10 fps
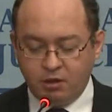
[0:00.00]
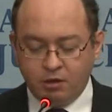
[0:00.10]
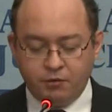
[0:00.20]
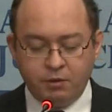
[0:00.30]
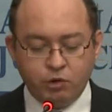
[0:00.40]

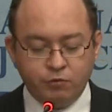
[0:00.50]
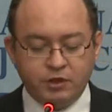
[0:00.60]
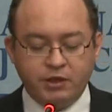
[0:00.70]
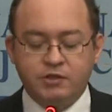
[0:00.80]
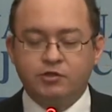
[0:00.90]
removed
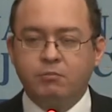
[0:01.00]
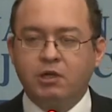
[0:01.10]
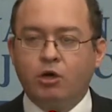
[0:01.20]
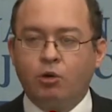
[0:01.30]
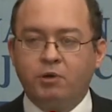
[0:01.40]
an extremely
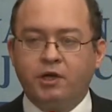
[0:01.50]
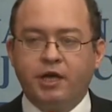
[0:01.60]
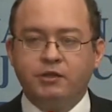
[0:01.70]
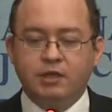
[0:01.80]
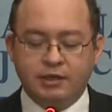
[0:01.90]

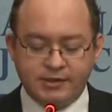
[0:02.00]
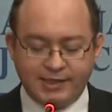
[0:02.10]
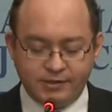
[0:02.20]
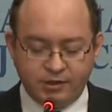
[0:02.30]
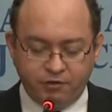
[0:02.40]
complicated and
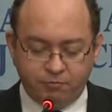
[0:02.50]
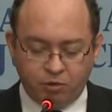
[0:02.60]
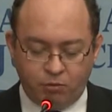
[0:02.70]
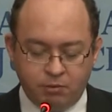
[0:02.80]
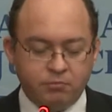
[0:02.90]
sensitive
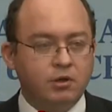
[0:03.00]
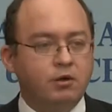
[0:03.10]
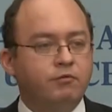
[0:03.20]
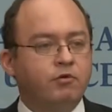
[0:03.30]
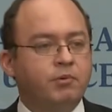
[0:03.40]
problem
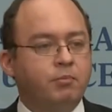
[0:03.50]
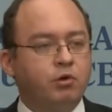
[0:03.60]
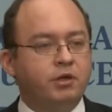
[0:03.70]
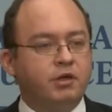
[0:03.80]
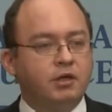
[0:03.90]
from the
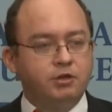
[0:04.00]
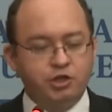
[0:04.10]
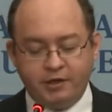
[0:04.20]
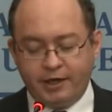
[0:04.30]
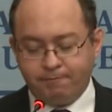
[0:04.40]
political
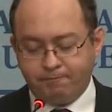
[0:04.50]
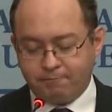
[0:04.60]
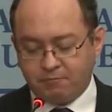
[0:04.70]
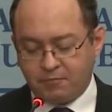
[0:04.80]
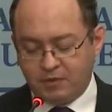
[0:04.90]
agenda.
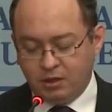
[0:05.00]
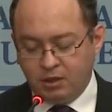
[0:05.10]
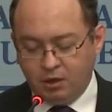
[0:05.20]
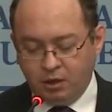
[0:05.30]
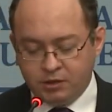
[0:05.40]

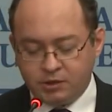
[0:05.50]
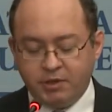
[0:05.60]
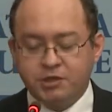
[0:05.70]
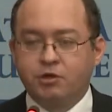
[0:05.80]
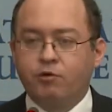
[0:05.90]
As a
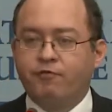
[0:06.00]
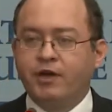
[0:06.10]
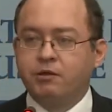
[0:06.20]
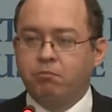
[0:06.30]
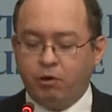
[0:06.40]
matter of
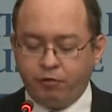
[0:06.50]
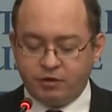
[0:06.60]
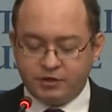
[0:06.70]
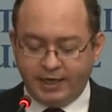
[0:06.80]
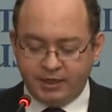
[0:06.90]
fact,
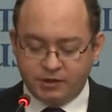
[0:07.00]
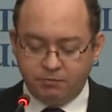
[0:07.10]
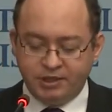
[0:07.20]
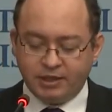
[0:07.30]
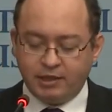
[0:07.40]
both states
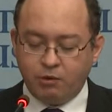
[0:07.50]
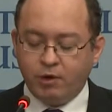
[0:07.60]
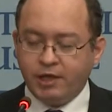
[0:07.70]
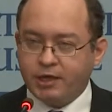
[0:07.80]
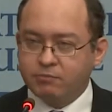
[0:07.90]
immediately
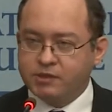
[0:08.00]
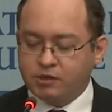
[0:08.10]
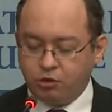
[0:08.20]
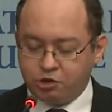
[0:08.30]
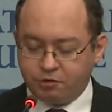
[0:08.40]
welcomed the
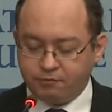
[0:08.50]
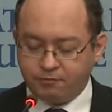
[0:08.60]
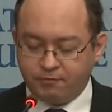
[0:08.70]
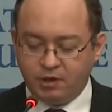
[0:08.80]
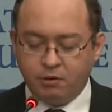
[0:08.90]
solution
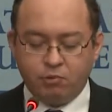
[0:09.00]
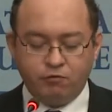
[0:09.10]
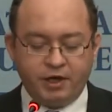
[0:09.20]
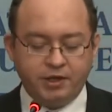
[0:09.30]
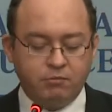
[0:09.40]

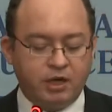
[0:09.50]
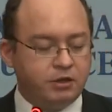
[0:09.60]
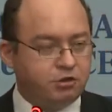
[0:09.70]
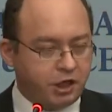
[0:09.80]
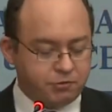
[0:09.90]
provided by
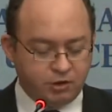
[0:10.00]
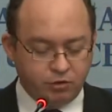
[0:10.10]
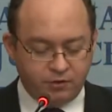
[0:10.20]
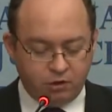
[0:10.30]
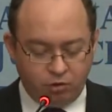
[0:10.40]
the judgment
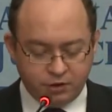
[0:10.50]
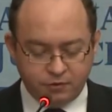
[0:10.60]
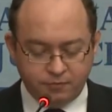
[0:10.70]
of the court,